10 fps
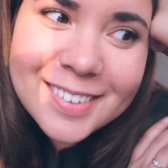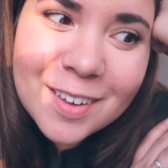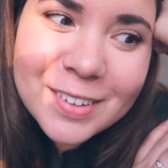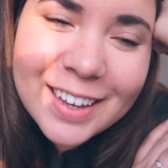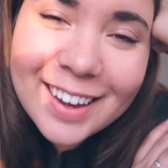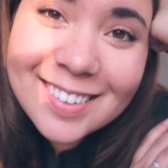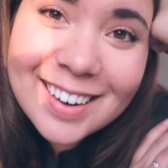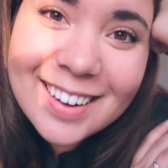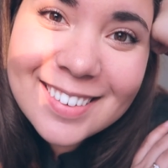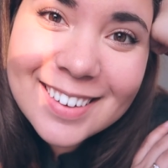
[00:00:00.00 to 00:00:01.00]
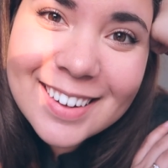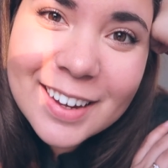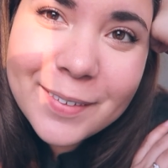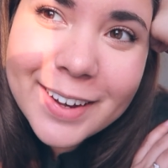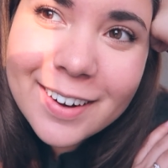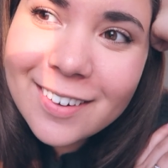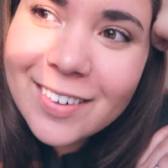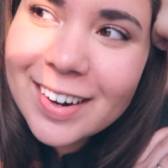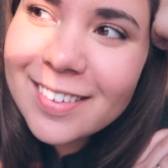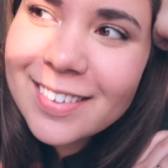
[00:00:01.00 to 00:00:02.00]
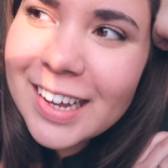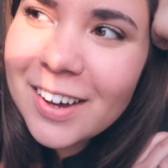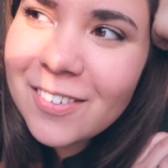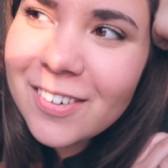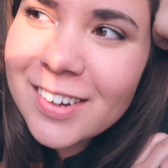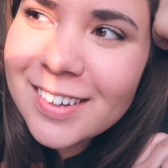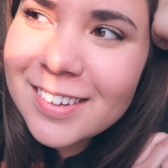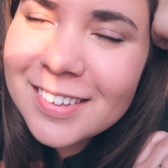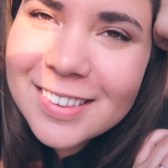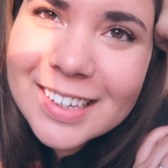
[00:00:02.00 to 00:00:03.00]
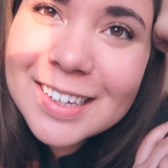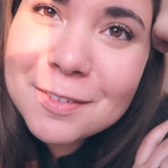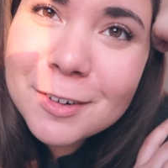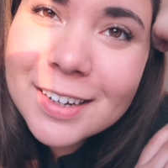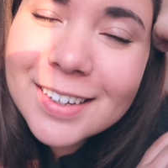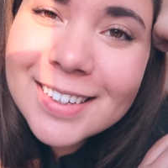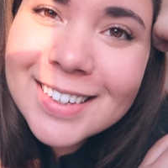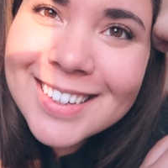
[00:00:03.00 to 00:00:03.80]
7 cakes later, here we are, and it's now the evening.